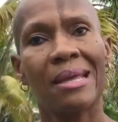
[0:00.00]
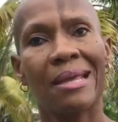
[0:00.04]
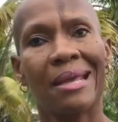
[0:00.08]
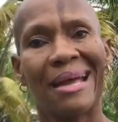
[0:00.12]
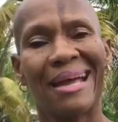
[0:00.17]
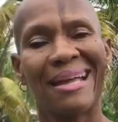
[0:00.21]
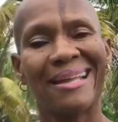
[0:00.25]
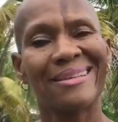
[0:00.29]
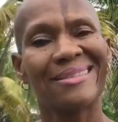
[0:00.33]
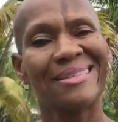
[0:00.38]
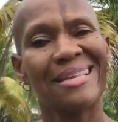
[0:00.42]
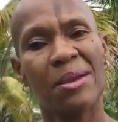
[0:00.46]

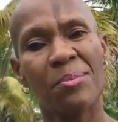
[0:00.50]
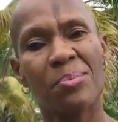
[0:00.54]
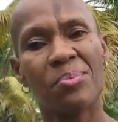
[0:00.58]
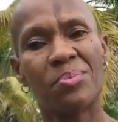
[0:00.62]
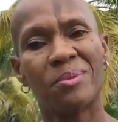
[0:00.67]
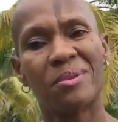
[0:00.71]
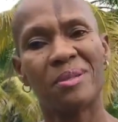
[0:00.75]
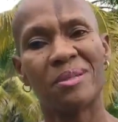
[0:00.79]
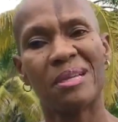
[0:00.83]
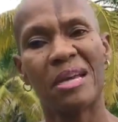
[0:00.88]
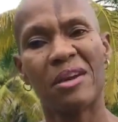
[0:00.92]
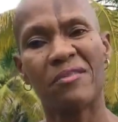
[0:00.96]
I would say
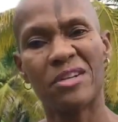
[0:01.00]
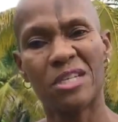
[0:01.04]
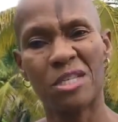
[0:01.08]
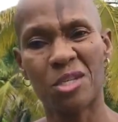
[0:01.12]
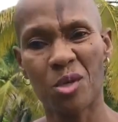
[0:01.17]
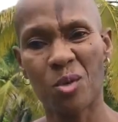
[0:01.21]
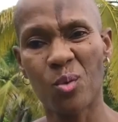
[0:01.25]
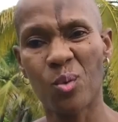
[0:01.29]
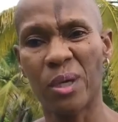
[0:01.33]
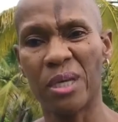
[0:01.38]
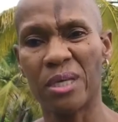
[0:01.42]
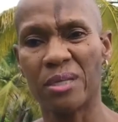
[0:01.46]
every
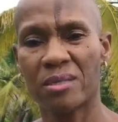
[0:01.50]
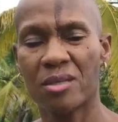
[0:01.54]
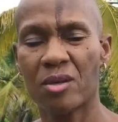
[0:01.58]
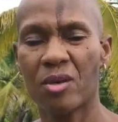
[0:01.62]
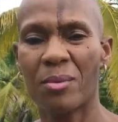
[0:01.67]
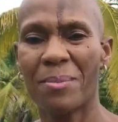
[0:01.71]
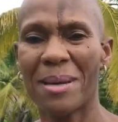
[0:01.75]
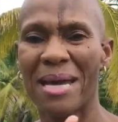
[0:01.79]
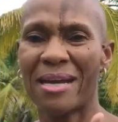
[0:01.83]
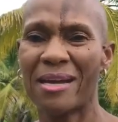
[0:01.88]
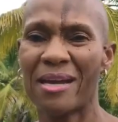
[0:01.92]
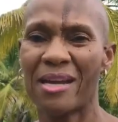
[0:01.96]
2 weeks, so
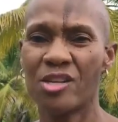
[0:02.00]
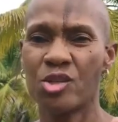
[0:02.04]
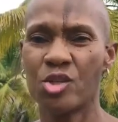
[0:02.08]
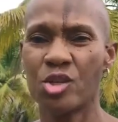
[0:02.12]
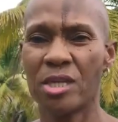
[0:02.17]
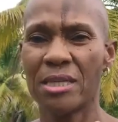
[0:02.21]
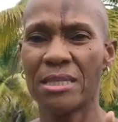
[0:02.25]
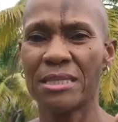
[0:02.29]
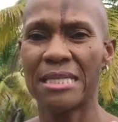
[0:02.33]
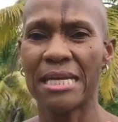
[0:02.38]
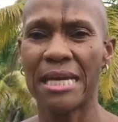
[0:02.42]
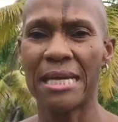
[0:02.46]
about
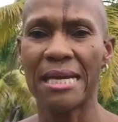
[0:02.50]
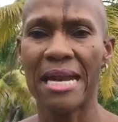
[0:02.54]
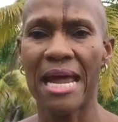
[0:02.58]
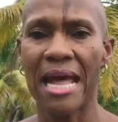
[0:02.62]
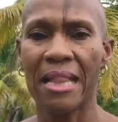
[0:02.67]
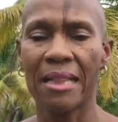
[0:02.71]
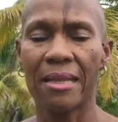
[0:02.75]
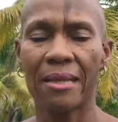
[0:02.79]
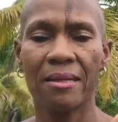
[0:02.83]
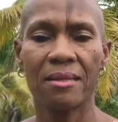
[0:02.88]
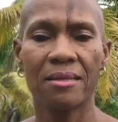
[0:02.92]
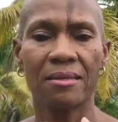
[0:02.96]

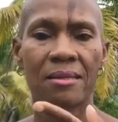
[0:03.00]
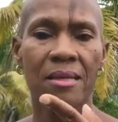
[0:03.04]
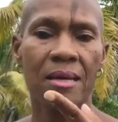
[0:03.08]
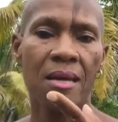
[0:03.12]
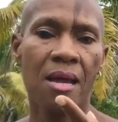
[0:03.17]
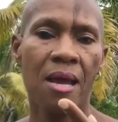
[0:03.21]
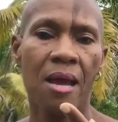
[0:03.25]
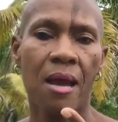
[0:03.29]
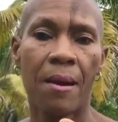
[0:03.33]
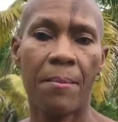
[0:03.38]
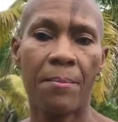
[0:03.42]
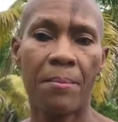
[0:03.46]
$110
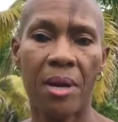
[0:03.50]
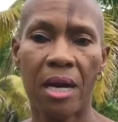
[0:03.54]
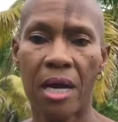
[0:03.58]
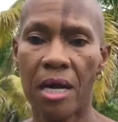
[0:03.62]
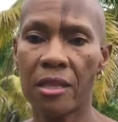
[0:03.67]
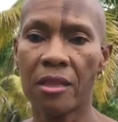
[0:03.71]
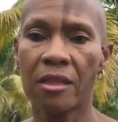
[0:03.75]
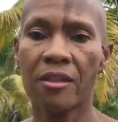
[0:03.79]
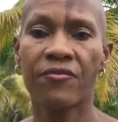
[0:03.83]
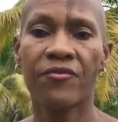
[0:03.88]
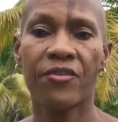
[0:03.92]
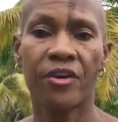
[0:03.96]
a
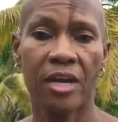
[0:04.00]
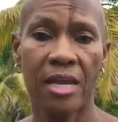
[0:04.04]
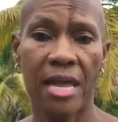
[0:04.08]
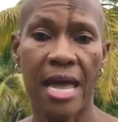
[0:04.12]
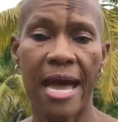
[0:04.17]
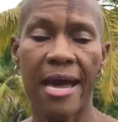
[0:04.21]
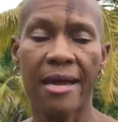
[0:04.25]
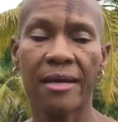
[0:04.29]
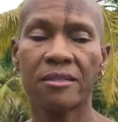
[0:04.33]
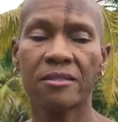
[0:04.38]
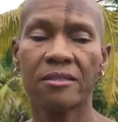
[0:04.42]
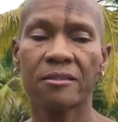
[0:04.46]
month for
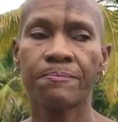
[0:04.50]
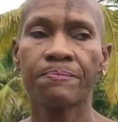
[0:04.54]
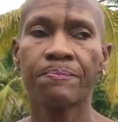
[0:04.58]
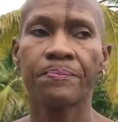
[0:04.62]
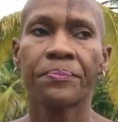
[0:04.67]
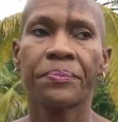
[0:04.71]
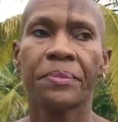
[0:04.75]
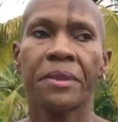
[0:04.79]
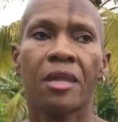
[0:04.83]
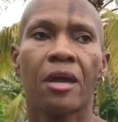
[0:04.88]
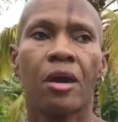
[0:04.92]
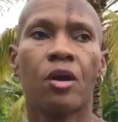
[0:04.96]
gas.
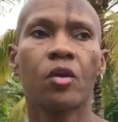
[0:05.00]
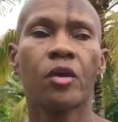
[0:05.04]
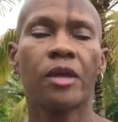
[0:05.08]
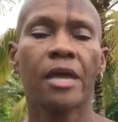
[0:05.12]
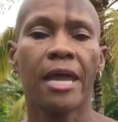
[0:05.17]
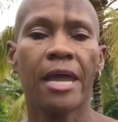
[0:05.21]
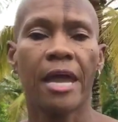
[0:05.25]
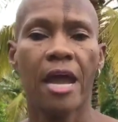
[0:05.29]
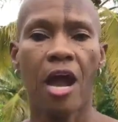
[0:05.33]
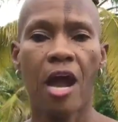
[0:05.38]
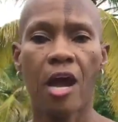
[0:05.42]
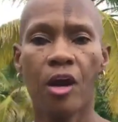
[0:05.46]

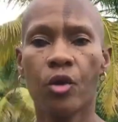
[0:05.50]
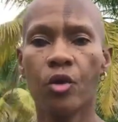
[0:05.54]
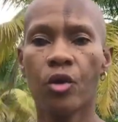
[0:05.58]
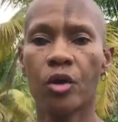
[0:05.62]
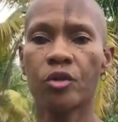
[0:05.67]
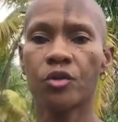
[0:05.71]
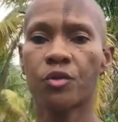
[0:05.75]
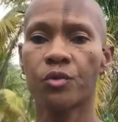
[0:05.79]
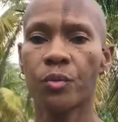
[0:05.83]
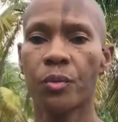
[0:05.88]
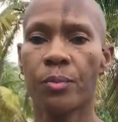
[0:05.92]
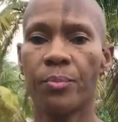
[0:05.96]
Okay, our
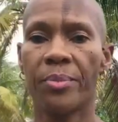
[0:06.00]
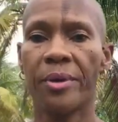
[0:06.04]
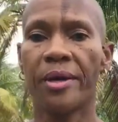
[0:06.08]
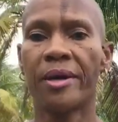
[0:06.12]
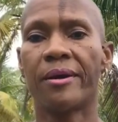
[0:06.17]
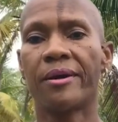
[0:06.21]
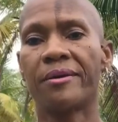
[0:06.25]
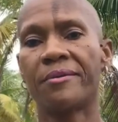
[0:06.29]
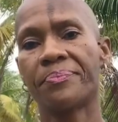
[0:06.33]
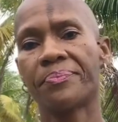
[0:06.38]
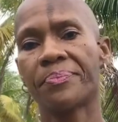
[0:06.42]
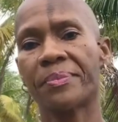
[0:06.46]
grocery
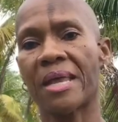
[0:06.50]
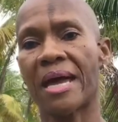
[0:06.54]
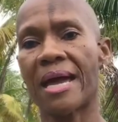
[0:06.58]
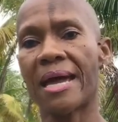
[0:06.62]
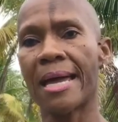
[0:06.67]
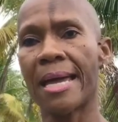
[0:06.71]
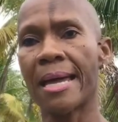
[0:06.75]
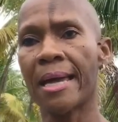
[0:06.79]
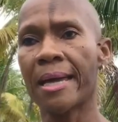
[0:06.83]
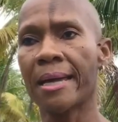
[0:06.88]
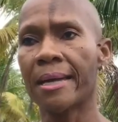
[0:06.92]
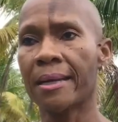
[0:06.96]
bill.
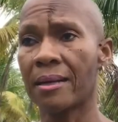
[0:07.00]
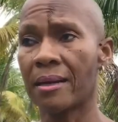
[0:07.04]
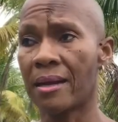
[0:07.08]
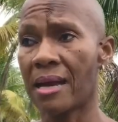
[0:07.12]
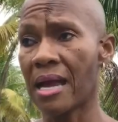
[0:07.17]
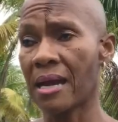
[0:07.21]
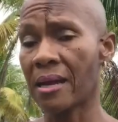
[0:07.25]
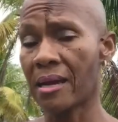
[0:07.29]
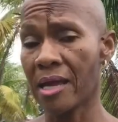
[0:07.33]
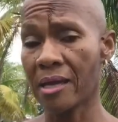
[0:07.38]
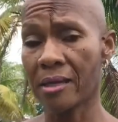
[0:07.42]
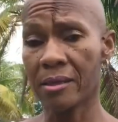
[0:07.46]
I
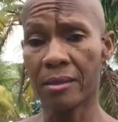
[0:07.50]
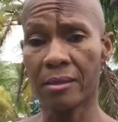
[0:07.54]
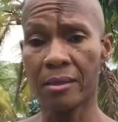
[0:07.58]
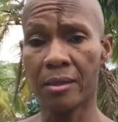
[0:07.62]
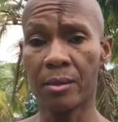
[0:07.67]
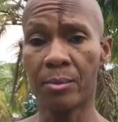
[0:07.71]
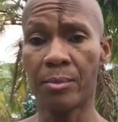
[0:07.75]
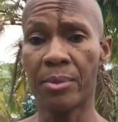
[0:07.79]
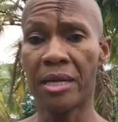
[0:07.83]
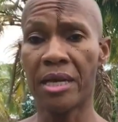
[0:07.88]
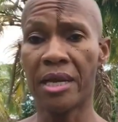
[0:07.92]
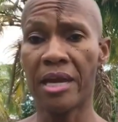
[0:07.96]
like a little
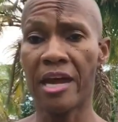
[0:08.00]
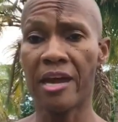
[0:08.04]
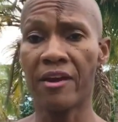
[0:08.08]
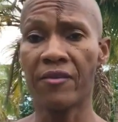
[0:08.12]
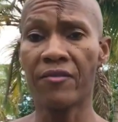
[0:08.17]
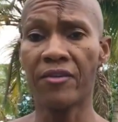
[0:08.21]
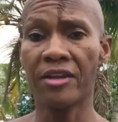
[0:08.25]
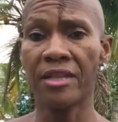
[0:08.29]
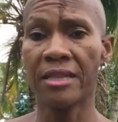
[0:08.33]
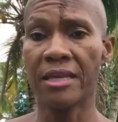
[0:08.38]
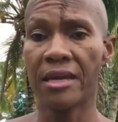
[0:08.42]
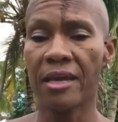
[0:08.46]
bit of
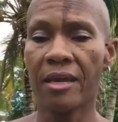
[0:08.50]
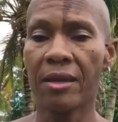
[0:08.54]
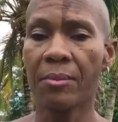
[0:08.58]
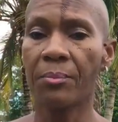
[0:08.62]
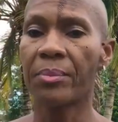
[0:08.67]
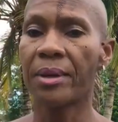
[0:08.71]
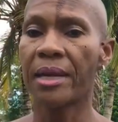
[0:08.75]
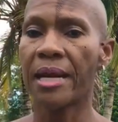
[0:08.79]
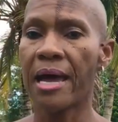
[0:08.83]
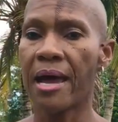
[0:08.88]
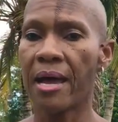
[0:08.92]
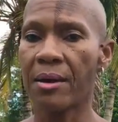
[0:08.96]
everything,
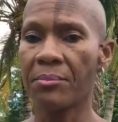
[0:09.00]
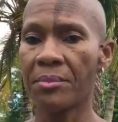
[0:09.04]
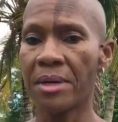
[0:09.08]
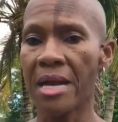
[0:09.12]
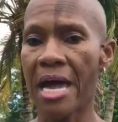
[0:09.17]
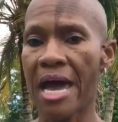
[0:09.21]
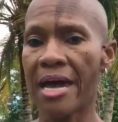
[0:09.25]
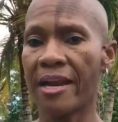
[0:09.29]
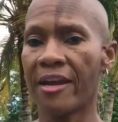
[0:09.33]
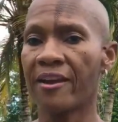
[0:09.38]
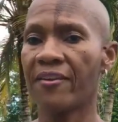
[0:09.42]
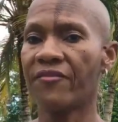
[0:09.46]
but I'm
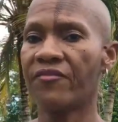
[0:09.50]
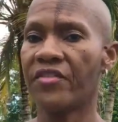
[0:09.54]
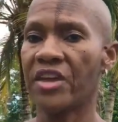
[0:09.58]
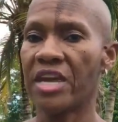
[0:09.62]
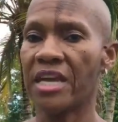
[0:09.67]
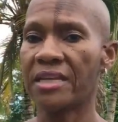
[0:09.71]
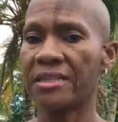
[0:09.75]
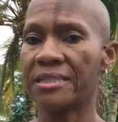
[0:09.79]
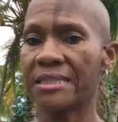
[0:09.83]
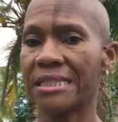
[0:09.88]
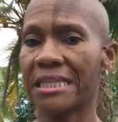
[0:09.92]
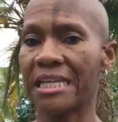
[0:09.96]
not a
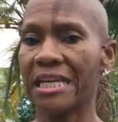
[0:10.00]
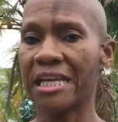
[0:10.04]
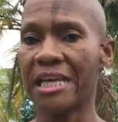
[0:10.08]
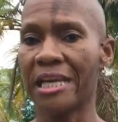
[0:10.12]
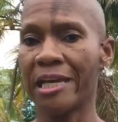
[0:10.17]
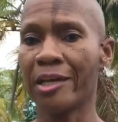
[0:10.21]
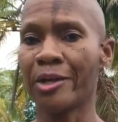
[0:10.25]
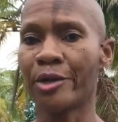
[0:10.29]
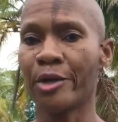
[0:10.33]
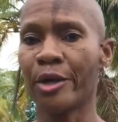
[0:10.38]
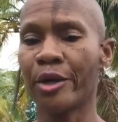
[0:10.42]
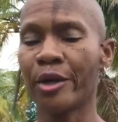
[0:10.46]
fancy
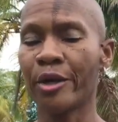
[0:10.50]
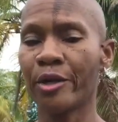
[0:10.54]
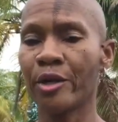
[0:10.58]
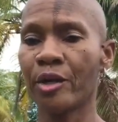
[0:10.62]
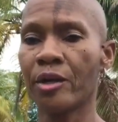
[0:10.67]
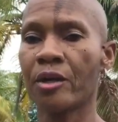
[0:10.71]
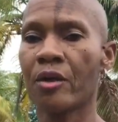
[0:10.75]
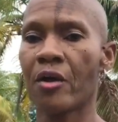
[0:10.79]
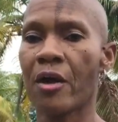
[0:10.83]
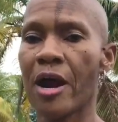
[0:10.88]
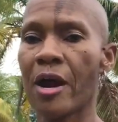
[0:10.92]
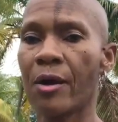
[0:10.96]
eater.
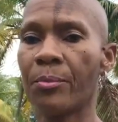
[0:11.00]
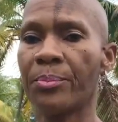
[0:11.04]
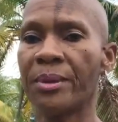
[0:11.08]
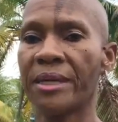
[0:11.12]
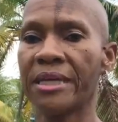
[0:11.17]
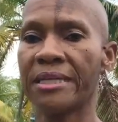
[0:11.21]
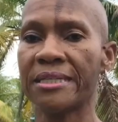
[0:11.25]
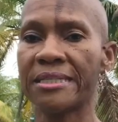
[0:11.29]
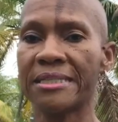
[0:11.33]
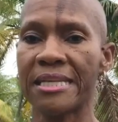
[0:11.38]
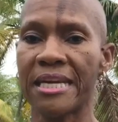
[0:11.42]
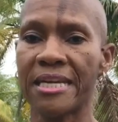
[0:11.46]
Our
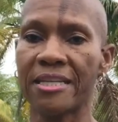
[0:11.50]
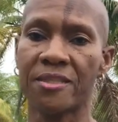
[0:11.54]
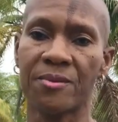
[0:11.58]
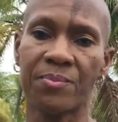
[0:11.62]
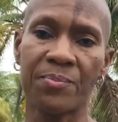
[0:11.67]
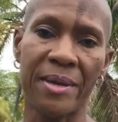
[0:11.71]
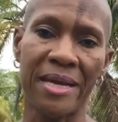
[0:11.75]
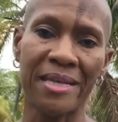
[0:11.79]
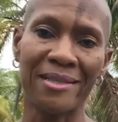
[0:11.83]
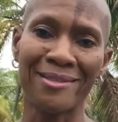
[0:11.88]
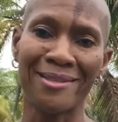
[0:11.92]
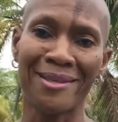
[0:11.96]
biggest
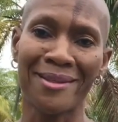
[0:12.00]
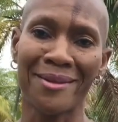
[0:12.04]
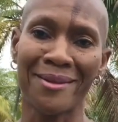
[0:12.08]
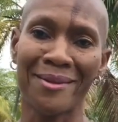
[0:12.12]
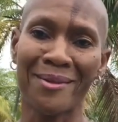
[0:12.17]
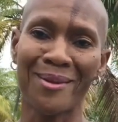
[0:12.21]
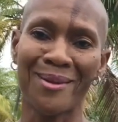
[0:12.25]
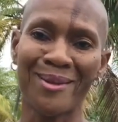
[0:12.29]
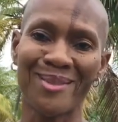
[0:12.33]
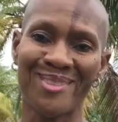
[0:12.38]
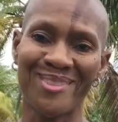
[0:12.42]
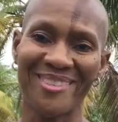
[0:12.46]
expense at the
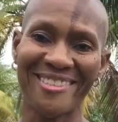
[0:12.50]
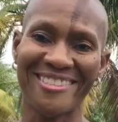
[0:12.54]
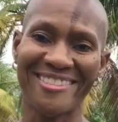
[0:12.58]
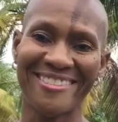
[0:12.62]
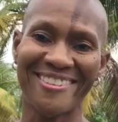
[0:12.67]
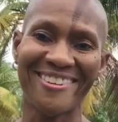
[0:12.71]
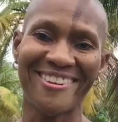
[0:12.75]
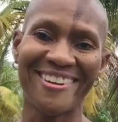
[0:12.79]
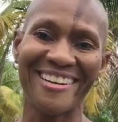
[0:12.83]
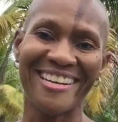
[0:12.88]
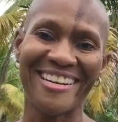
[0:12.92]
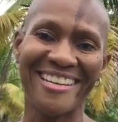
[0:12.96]
grocery
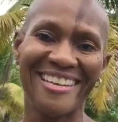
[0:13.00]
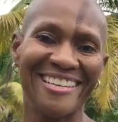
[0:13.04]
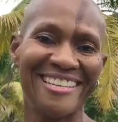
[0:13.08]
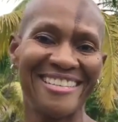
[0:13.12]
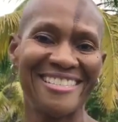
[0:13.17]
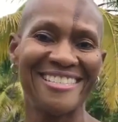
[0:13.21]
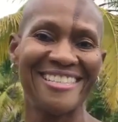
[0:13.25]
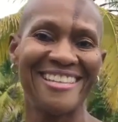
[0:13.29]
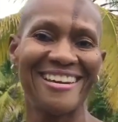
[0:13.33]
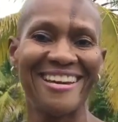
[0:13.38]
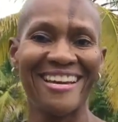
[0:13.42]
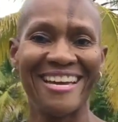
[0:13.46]
store
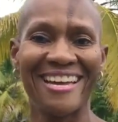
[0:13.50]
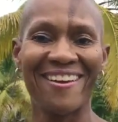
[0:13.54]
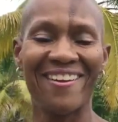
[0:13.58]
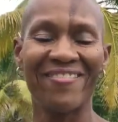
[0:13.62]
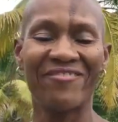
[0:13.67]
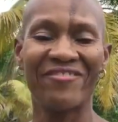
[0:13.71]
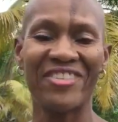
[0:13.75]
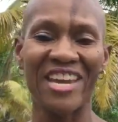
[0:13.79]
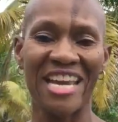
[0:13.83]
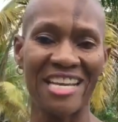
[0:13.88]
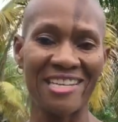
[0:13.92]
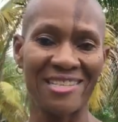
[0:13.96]
is the
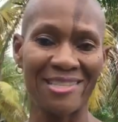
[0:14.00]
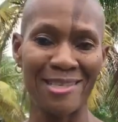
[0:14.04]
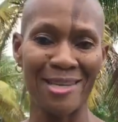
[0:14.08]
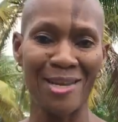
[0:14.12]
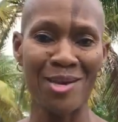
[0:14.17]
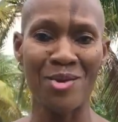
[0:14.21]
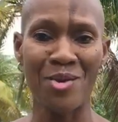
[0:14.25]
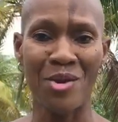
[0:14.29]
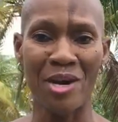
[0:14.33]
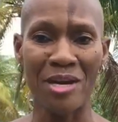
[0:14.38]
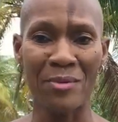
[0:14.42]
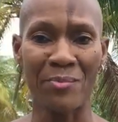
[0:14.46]
fancy
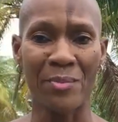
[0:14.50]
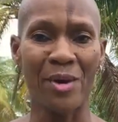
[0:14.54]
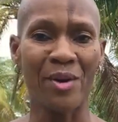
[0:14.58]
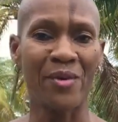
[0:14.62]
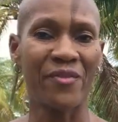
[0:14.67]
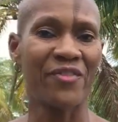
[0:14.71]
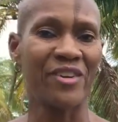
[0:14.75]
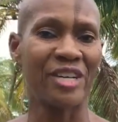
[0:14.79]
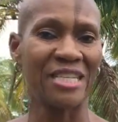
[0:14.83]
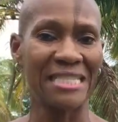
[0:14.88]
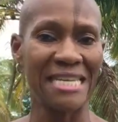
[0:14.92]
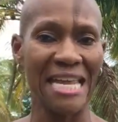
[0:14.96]
creamer
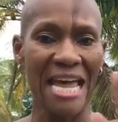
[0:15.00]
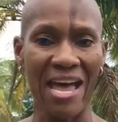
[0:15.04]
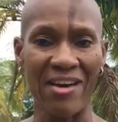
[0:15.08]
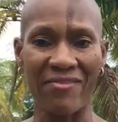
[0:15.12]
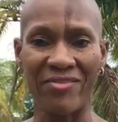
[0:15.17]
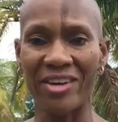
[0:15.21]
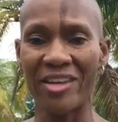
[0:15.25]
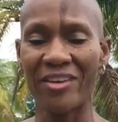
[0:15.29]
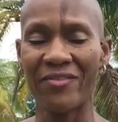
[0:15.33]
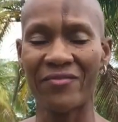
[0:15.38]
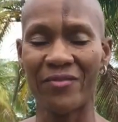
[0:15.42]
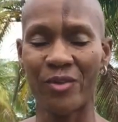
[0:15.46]
for
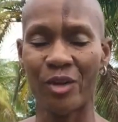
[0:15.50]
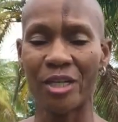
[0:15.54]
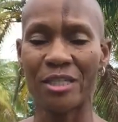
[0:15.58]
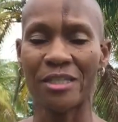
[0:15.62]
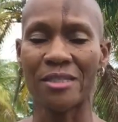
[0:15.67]
Devlin for his